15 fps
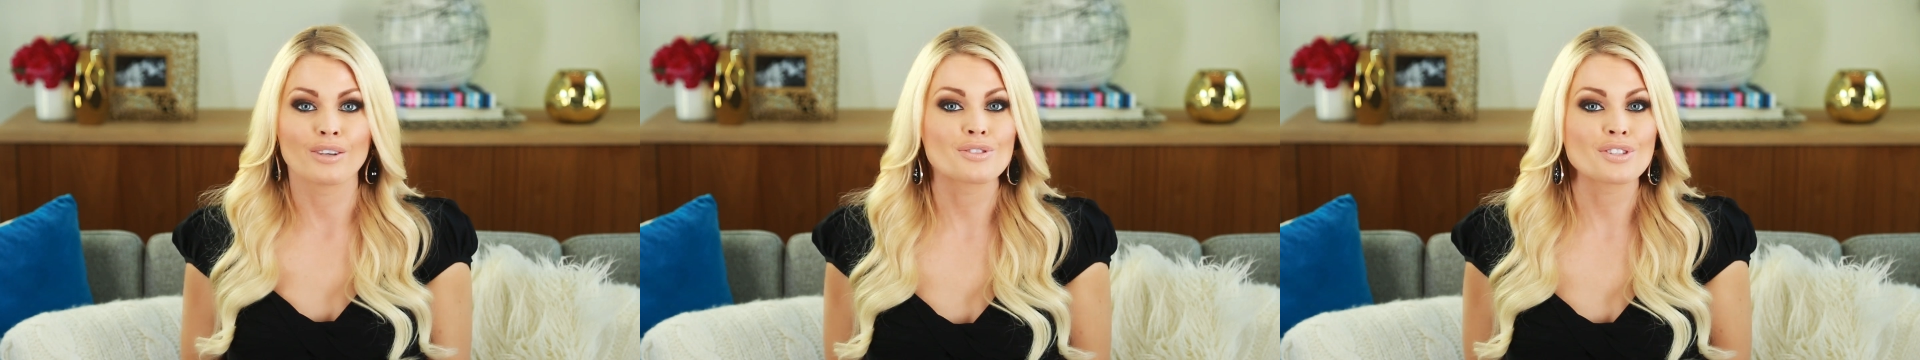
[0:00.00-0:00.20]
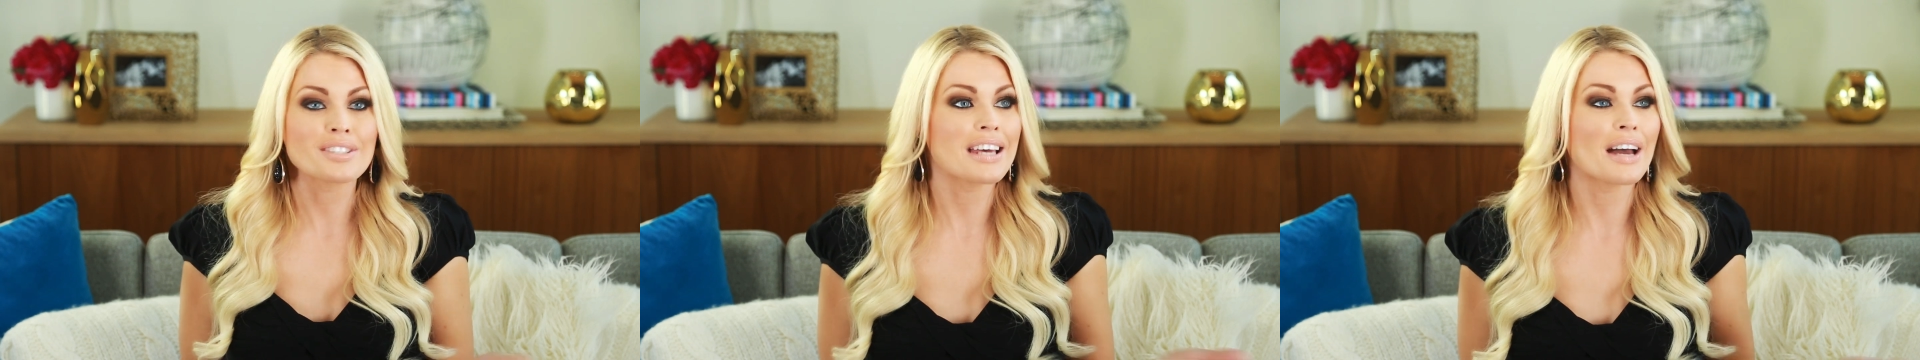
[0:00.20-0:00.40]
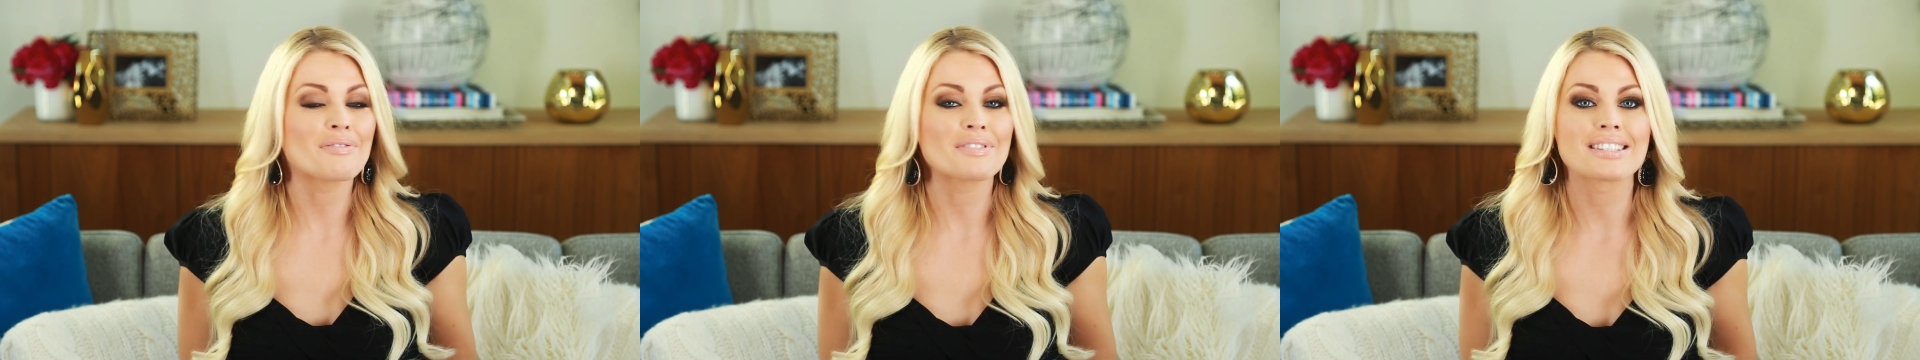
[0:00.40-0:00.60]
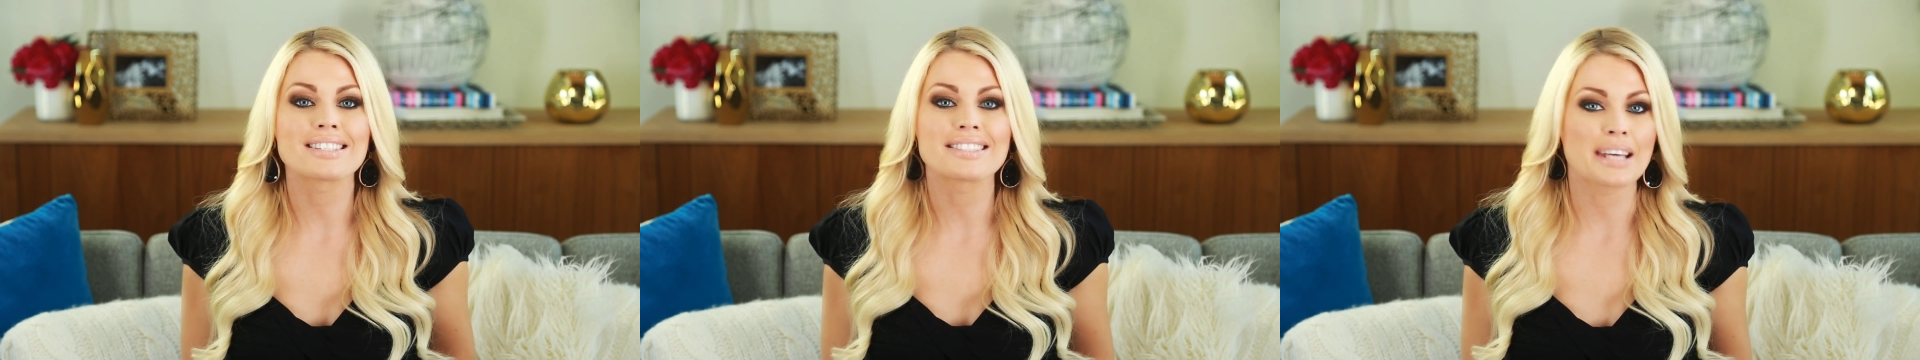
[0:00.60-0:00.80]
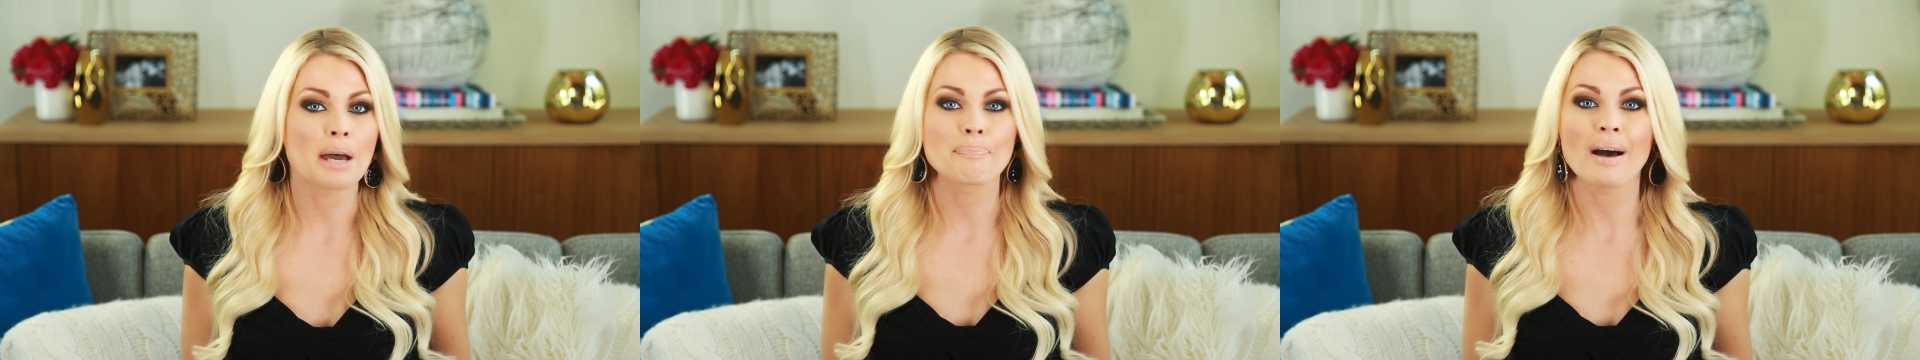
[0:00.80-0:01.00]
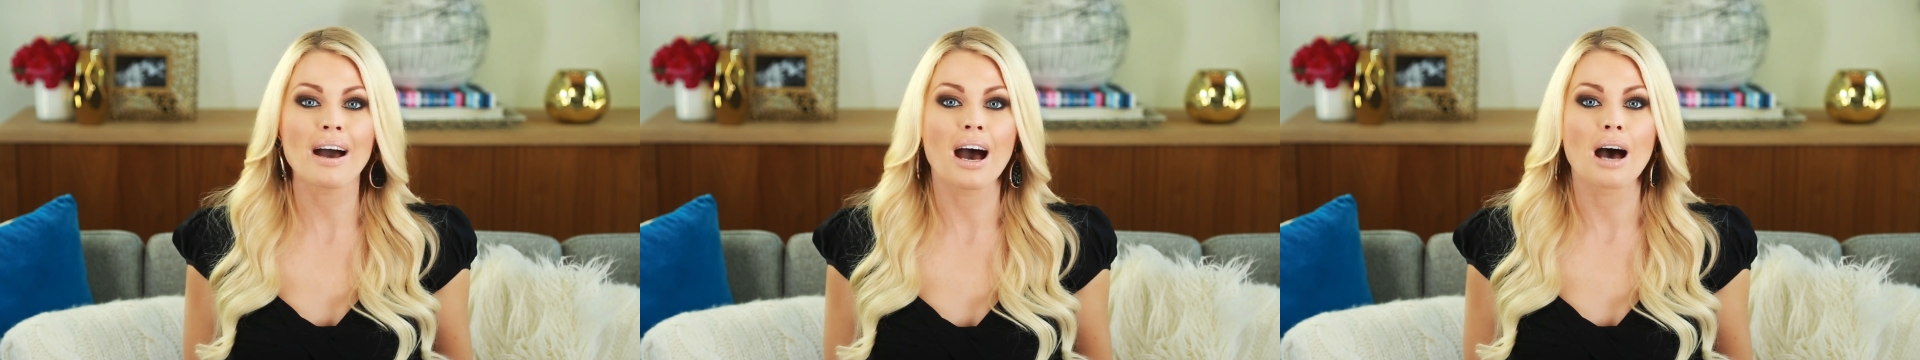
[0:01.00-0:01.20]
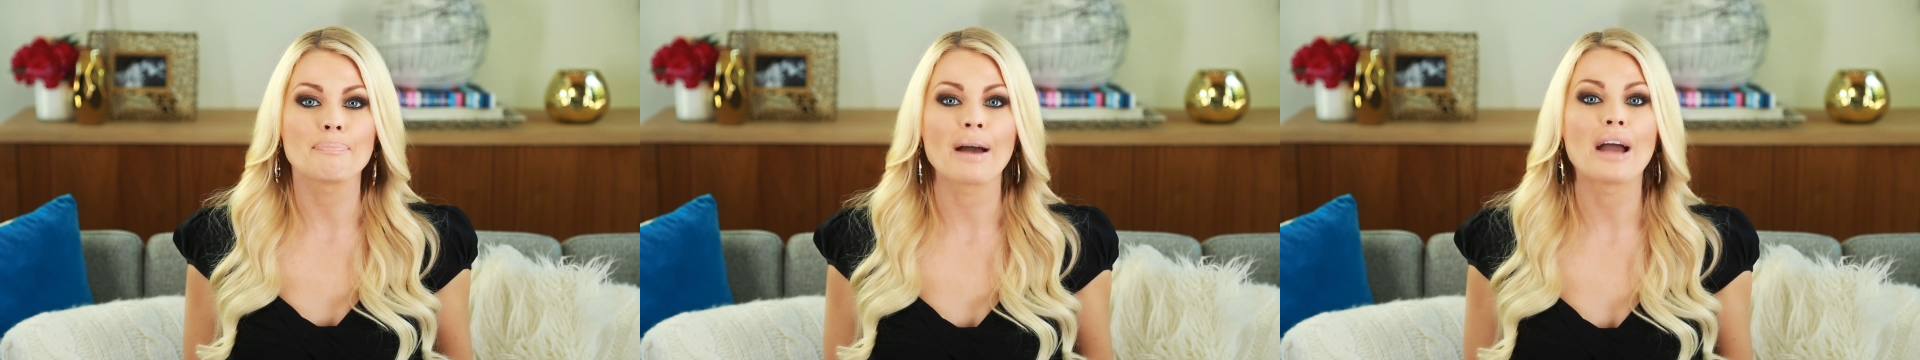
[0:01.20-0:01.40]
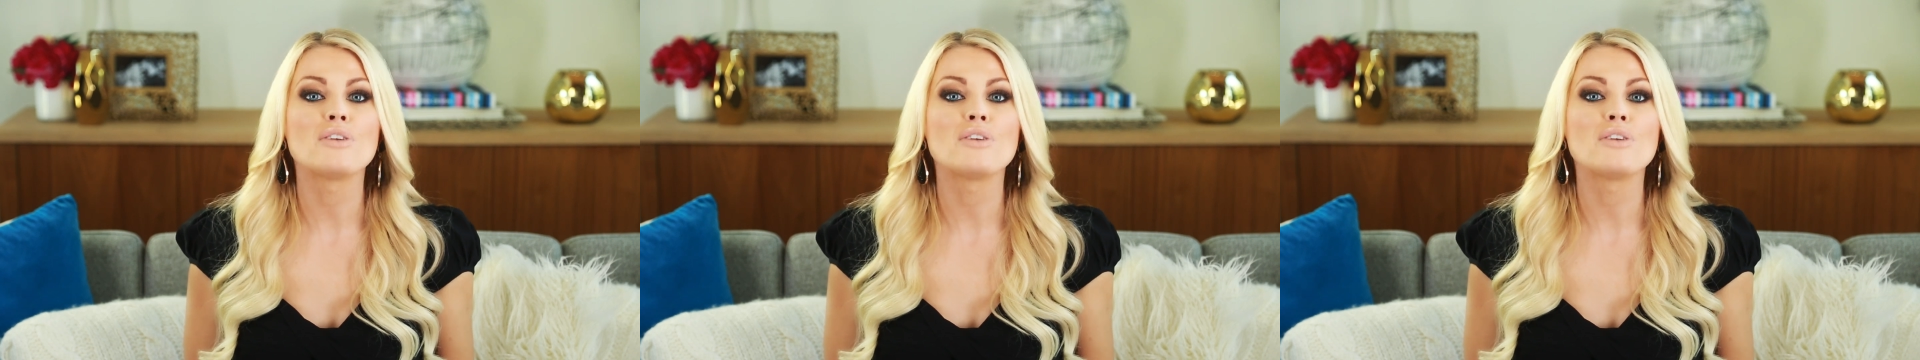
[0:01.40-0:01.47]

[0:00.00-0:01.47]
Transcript: You just have to step up